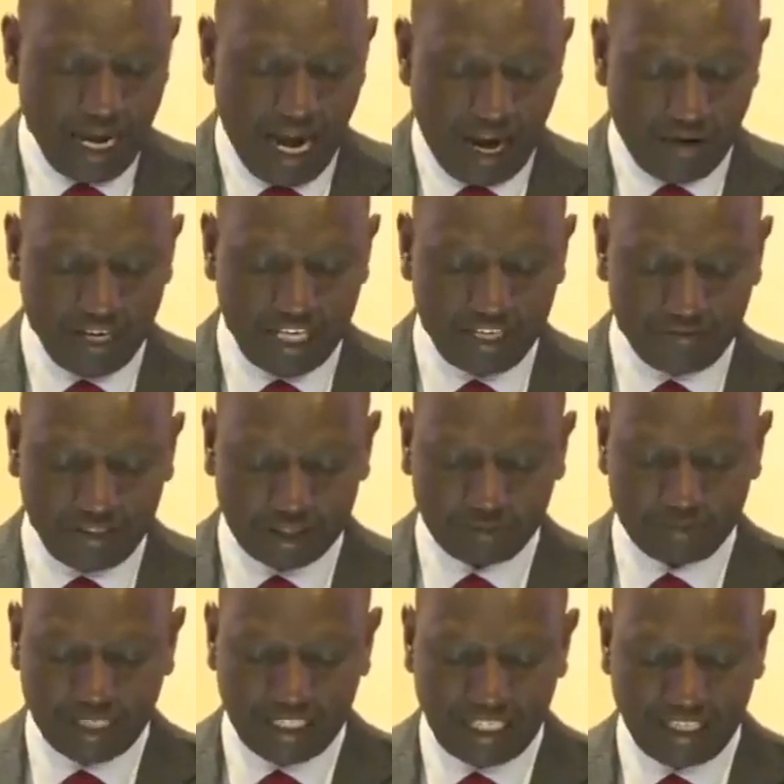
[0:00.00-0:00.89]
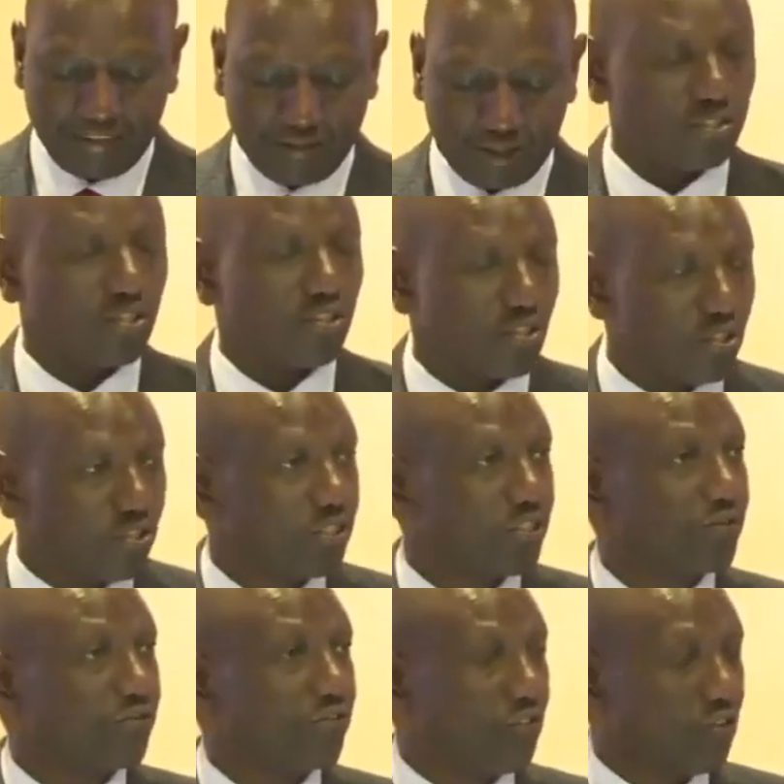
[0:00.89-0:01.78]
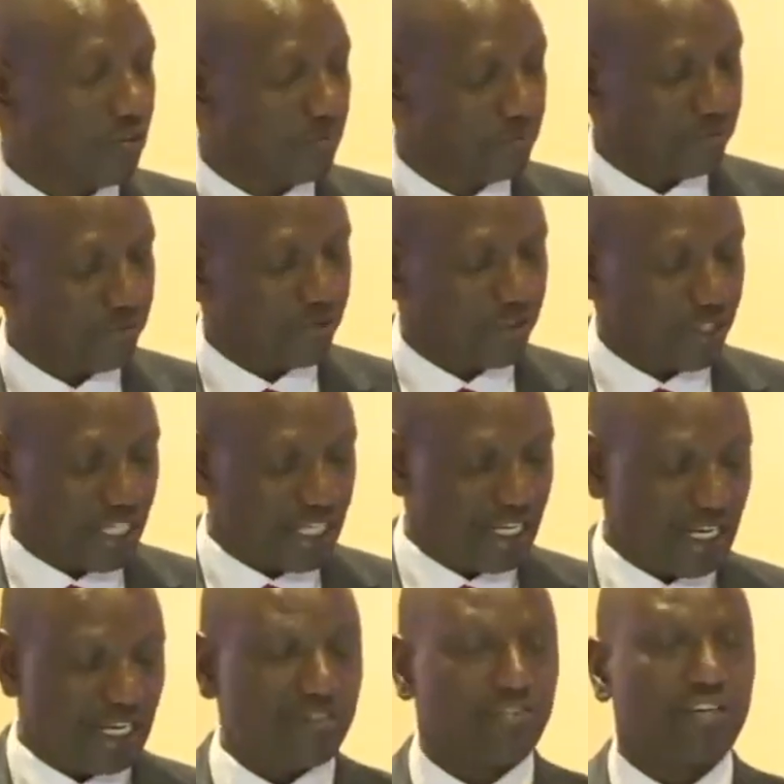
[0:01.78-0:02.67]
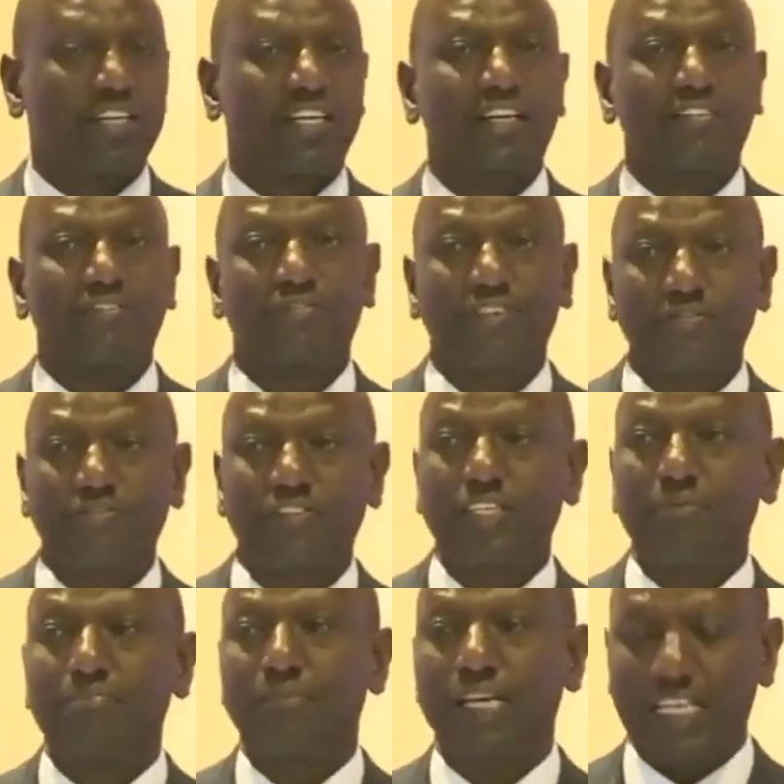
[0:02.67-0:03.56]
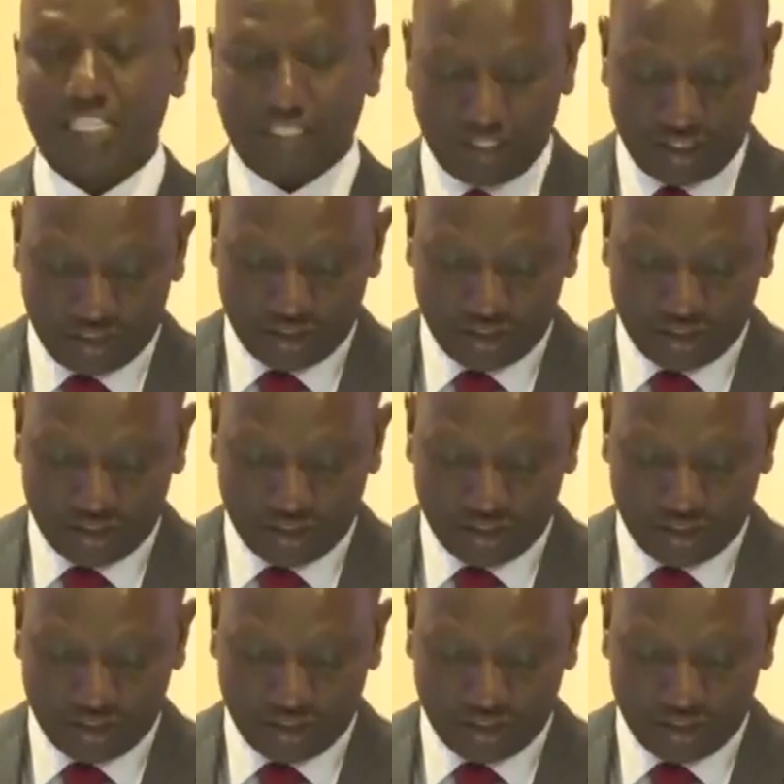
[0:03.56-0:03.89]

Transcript: Our investment level rose from $350 million